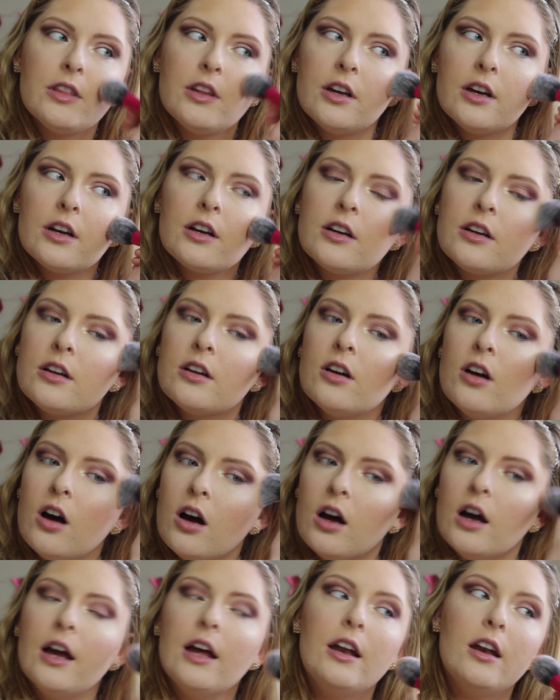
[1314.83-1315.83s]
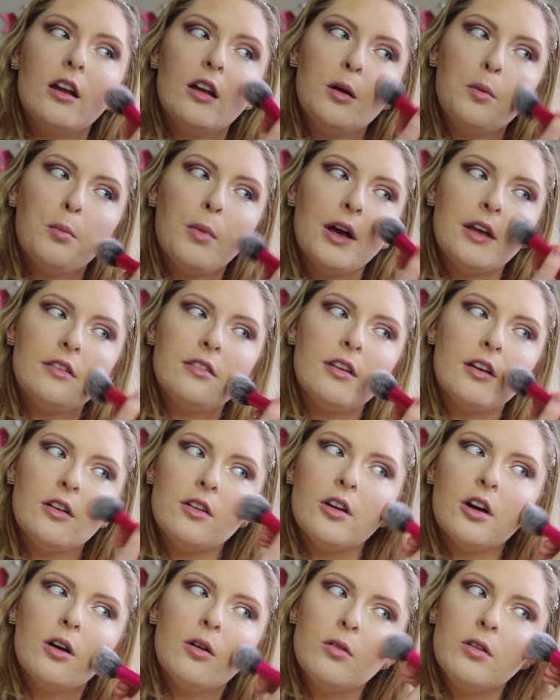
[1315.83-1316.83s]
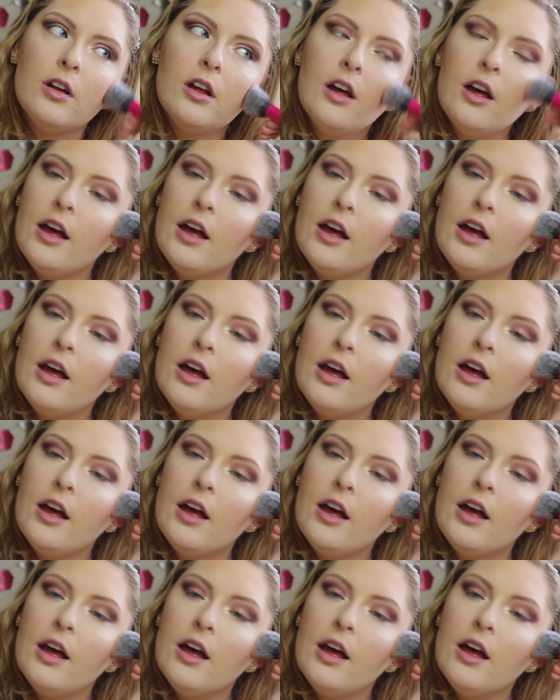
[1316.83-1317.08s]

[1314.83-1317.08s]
look on my skin tone.